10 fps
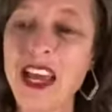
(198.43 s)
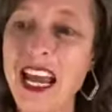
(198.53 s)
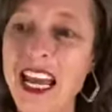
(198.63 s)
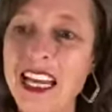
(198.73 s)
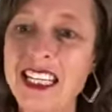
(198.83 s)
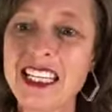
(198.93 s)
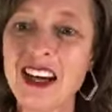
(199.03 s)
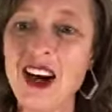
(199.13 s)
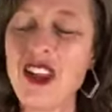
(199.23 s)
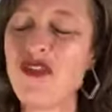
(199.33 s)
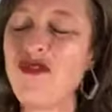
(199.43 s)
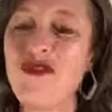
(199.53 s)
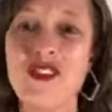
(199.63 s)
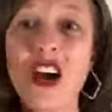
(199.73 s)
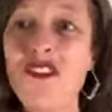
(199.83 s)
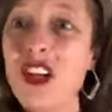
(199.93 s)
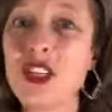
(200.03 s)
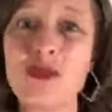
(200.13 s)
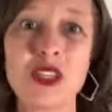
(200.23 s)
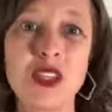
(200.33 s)
And I felt it
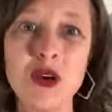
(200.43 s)
was so